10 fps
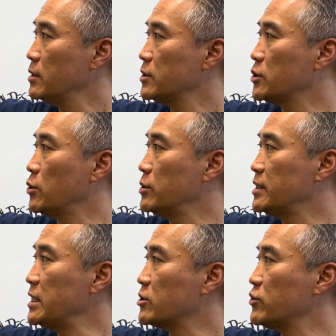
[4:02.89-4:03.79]
So
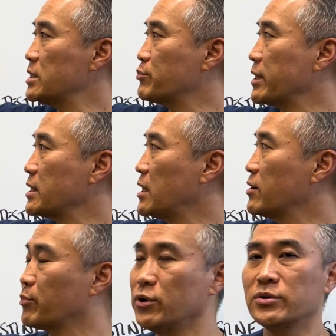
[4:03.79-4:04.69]
decreased breakdown
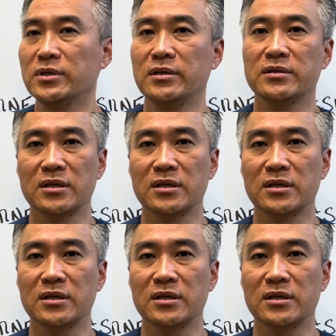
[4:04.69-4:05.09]
of proteins